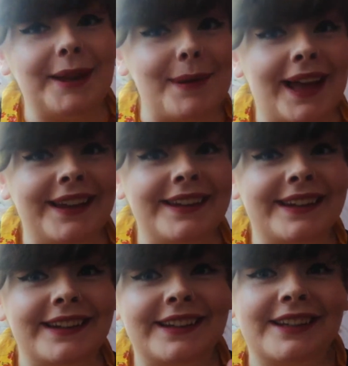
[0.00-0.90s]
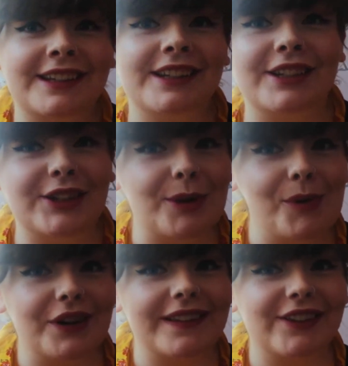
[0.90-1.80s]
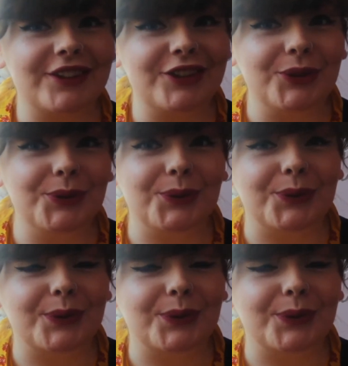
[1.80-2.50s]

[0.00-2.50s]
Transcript: man, your body's good too,